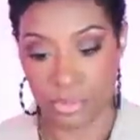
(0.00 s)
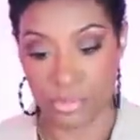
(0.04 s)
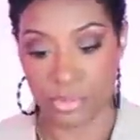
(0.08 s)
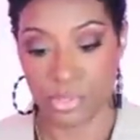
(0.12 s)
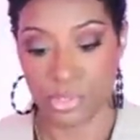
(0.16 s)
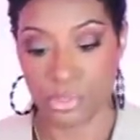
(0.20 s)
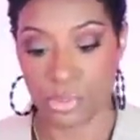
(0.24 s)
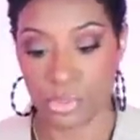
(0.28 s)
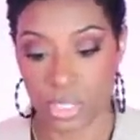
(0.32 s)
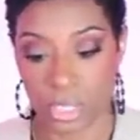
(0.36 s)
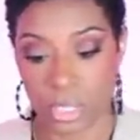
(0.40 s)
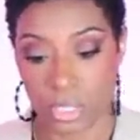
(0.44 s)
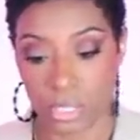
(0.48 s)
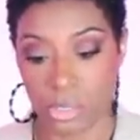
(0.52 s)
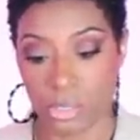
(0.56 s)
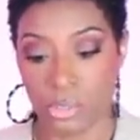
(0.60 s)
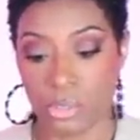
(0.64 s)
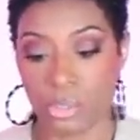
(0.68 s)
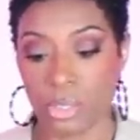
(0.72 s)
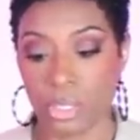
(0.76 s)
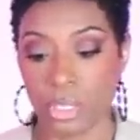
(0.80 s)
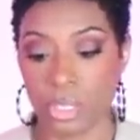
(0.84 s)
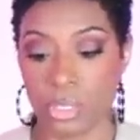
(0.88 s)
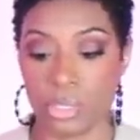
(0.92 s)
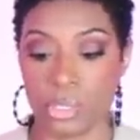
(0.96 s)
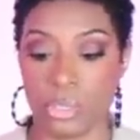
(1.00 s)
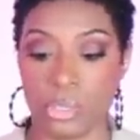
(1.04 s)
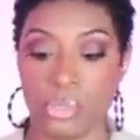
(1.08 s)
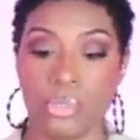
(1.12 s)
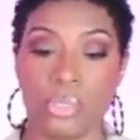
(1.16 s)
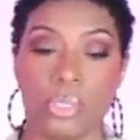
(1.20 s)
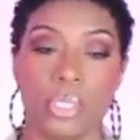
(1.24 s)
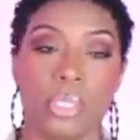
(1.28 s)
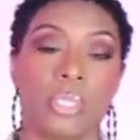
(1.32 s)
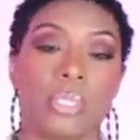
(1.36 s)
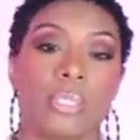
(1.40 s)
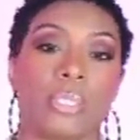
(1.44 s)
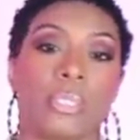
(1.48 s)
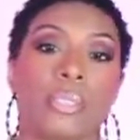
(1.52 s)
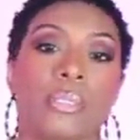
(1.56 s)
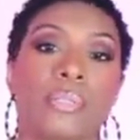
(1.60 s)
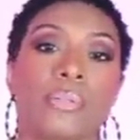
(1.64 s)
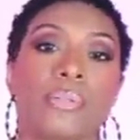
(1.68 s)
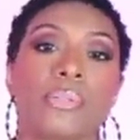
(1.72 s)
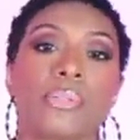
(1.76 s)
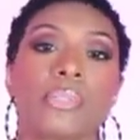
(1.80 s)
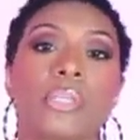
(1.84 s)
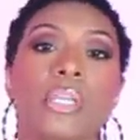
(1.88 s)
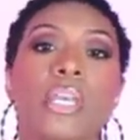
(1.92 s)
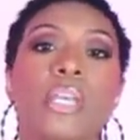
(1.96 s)
You see the
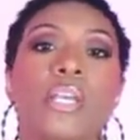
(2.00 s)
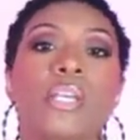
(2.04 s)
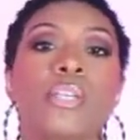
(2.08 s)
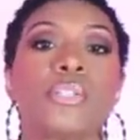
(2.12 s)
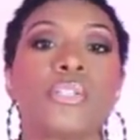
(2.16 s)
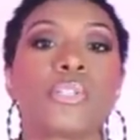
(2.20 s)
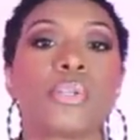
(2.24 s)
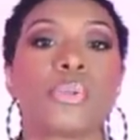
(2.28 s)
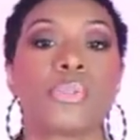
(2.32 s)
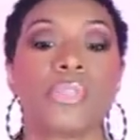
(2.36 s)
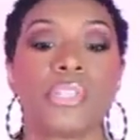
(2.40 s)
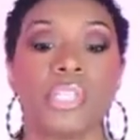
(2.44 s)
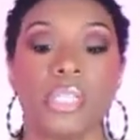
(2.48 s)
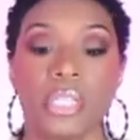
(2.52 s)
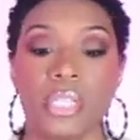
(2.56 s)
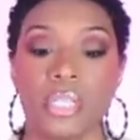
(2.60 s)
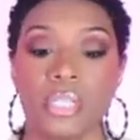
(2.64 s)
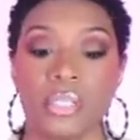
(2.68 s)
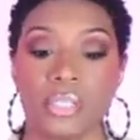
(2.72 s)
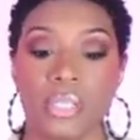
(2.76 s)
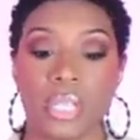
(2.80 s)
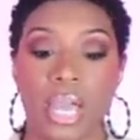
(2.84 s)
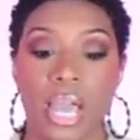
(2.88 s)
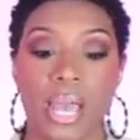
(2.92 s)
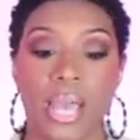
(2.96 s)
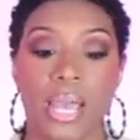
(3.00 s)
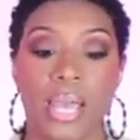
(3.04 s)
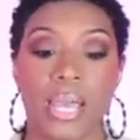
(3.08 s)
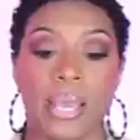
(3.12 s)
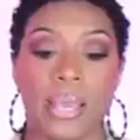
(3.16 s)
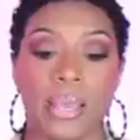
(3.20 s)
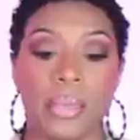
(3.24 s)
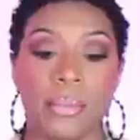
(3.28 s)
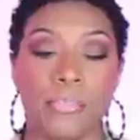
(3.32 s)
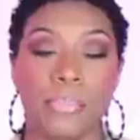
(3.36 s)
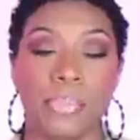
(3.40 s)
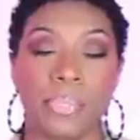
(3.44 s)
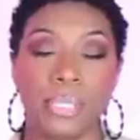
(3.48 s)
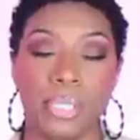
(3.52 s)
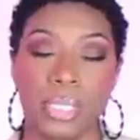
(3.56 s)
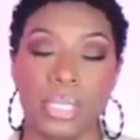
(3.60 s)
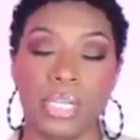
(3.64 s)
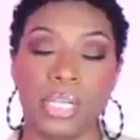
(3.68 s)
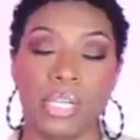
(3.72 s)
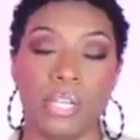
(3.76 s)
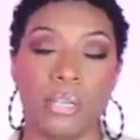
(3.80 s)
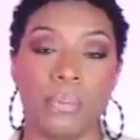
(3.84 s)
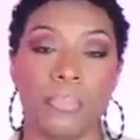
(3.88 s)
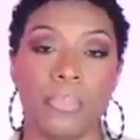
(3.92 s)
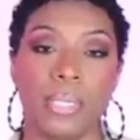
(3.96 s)
sandals. So these I put
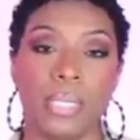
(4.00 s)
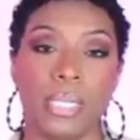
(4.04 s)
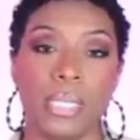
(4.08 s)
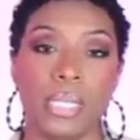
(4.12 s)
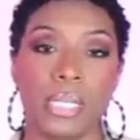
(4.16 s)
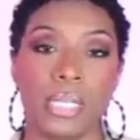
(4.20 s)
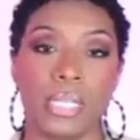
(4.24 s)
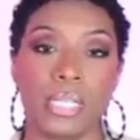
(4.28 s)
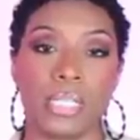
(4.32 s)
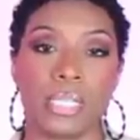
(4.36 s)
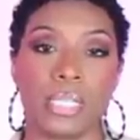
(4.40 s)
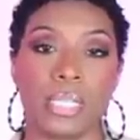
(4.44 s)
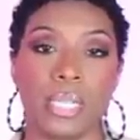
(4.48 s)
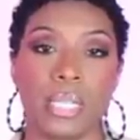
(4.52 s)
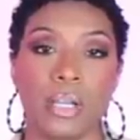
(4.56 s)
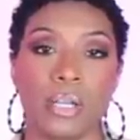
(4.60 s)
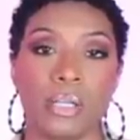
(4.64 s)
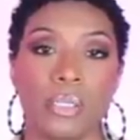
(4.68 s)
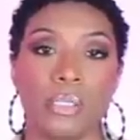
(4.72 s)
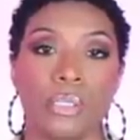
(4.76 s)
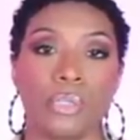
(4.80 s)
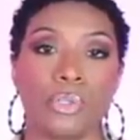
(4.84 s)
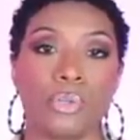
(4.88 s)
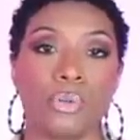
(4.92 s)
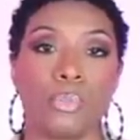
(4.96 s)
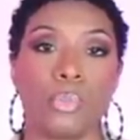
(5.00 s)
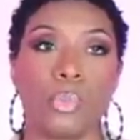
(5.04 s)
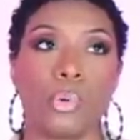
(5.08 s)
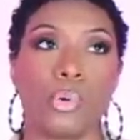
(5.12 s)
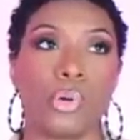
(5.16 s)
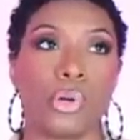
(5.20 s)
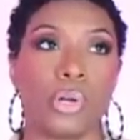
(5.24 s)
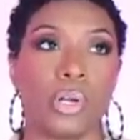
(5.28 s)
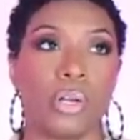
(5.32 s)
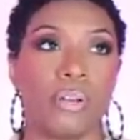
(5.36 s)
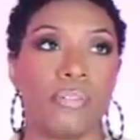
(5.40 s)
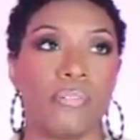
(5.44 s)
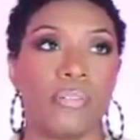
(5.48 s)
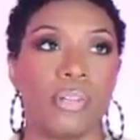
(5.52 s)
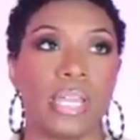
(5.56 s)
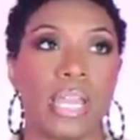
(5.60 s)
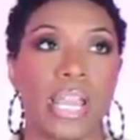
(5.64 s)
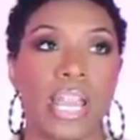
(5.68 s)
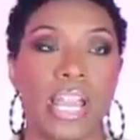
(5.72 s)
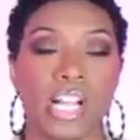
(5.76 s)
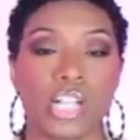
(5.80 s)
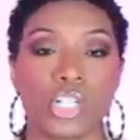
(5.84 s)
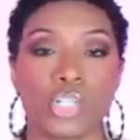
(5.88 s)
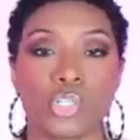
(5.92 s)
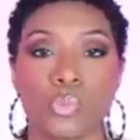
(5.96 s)
in here because they are a little more of an
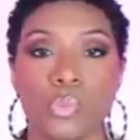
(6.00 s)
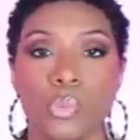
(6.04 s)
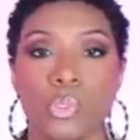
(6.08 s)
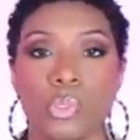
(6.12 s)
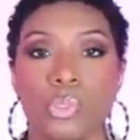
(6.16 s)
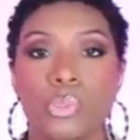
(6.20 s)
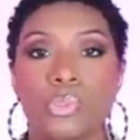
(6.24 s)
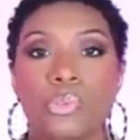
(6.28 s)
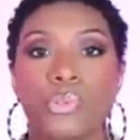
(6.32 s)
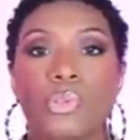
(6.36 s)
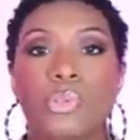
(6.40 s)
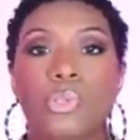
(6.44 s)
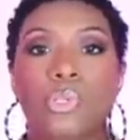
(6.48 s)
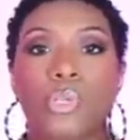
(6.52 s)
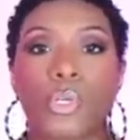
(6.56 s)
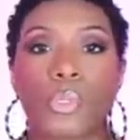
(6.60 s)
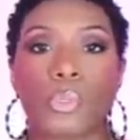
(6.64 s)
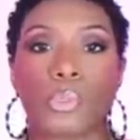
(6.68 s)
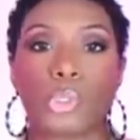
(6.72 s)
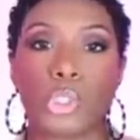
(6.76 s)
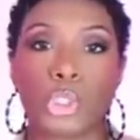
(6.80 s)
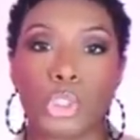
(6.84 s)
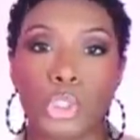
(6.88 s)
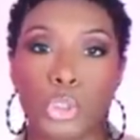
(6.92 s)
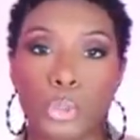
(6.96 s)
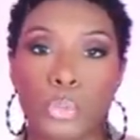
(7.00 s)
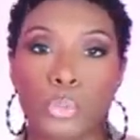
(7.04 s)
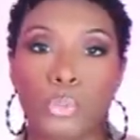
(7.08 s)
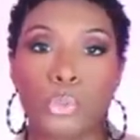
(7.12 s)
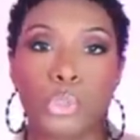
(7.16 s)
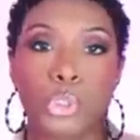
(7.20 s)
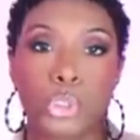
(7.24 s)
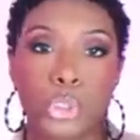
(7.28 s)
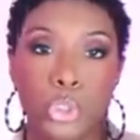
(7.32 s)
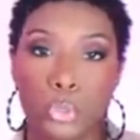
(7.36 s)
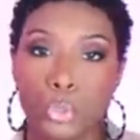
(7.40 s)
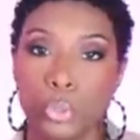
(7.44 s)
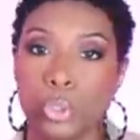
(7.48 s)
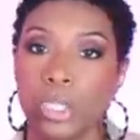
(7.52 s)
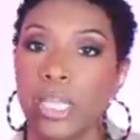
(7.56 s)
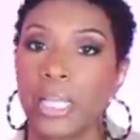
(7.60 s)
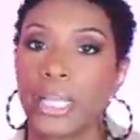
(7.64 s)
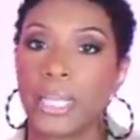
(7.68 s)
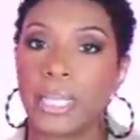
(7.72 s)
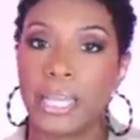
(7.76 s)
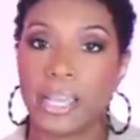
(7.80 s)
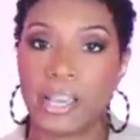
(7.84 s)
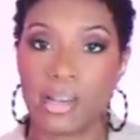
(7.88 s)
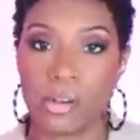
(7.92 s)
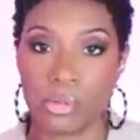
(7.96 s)
actual, you know, shoe,
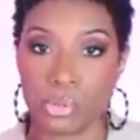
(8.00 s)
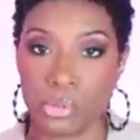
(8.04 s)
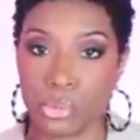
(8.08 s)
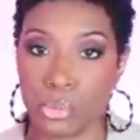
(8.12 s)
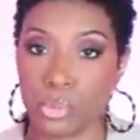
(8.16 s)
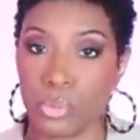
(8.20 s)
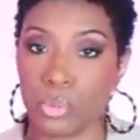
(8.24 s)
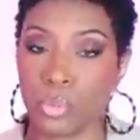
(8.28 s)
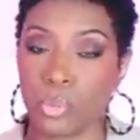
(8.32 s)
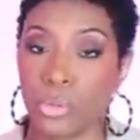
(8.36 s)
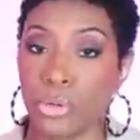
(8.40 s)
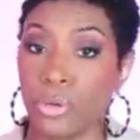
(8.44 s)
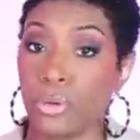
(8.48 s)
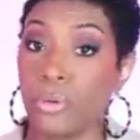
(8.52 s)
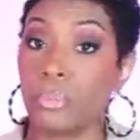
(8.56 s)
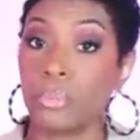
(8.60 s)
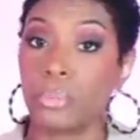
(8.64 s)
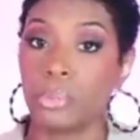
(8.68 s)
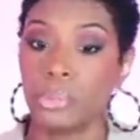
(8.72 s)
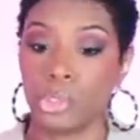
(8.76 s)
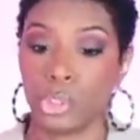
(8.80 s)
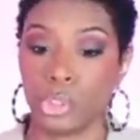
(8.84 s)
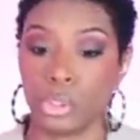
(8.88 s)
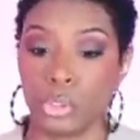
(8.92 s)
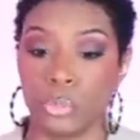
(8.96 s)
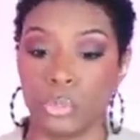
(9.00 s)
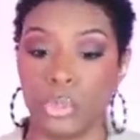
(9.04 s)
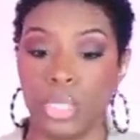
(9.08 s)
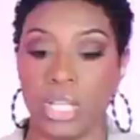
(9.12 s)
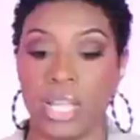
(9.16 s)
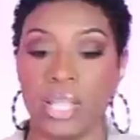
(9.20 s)
like an outdoor wearable shoe.